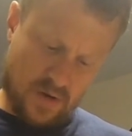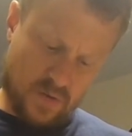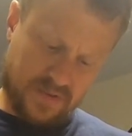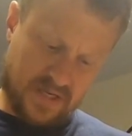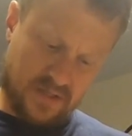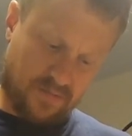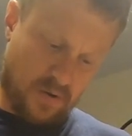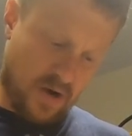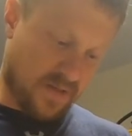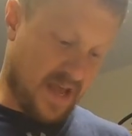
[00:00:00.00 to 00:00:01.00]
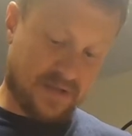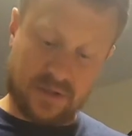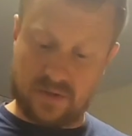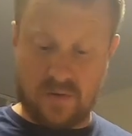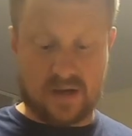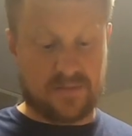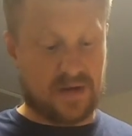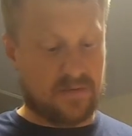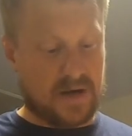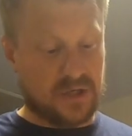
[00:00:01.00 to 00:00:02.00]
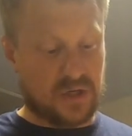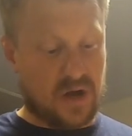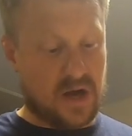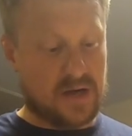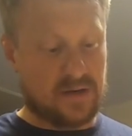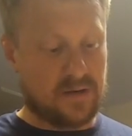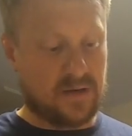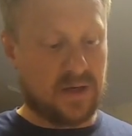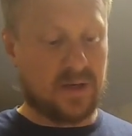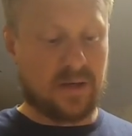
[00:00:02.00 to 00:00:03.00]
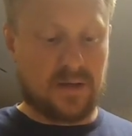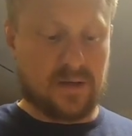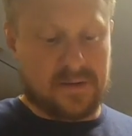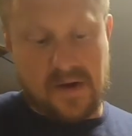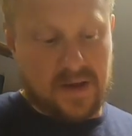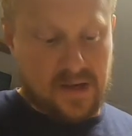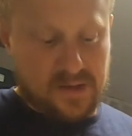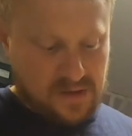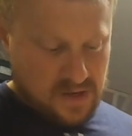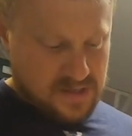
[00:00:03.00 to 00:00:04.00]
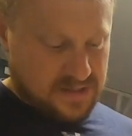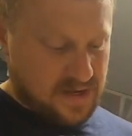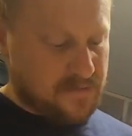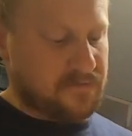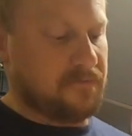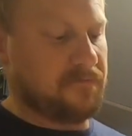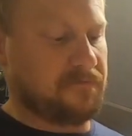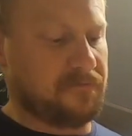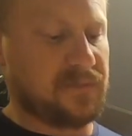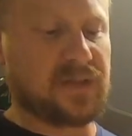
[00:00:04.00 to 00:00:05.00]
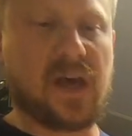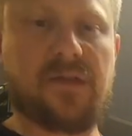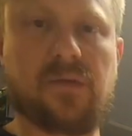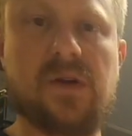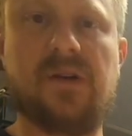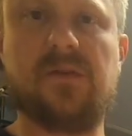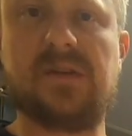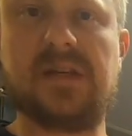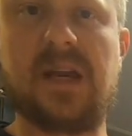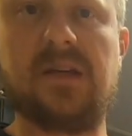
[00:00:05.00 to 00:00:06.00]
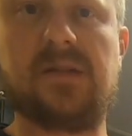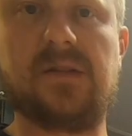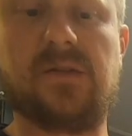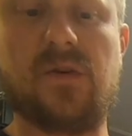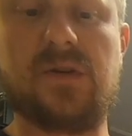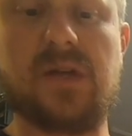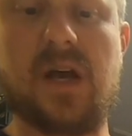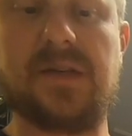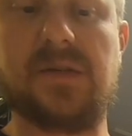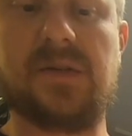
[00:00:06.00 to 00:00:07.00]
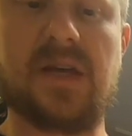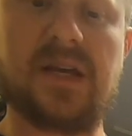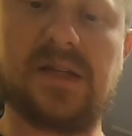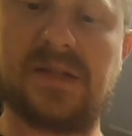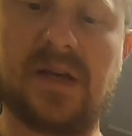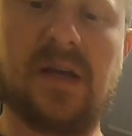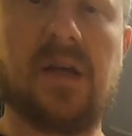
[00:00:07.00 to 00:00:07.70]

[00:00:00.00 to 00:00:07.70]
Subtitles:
Hose end sprayer. That's just recommended by John. I like the concept. It's got 3 different settings as far as nozzle settings.